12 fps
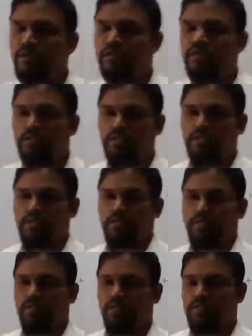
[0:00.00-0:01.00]
this
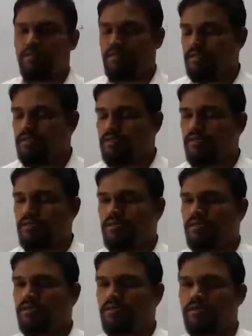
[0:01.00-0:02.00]
Dr.
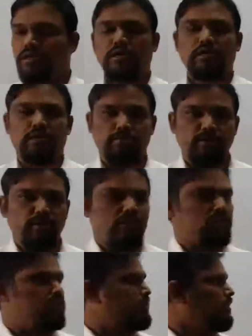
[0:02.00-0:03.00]

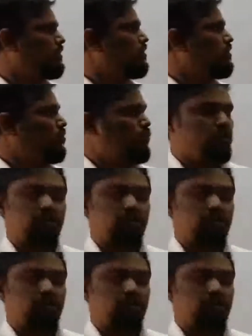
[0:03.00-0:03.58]
Amartya Sen,